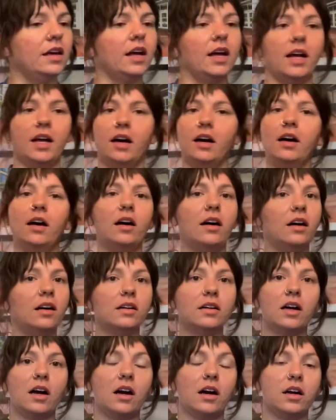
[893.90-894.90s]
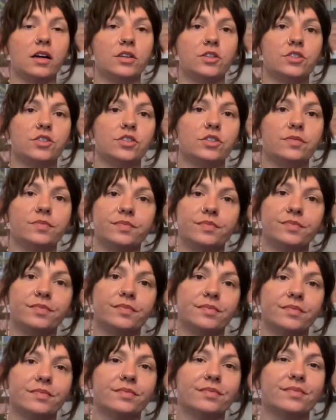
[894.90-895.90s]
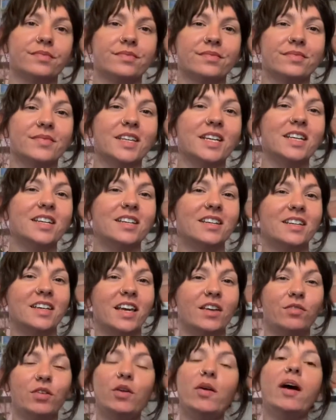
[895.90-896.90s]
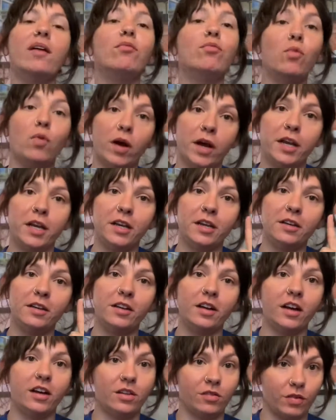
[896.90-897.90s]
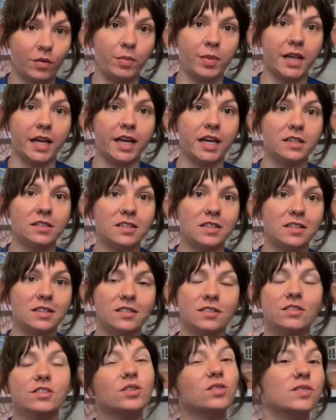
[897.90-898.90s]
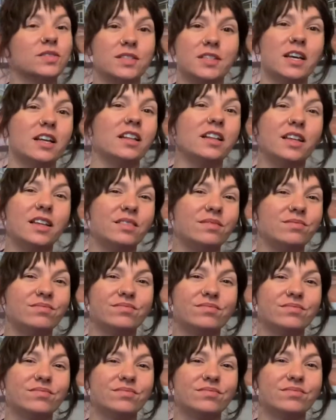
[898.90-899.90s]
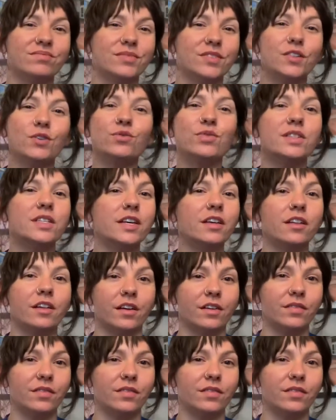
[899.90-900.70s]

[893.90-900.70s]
Oh gosh. If you have one of a plant, don't sell it. Don't sell it.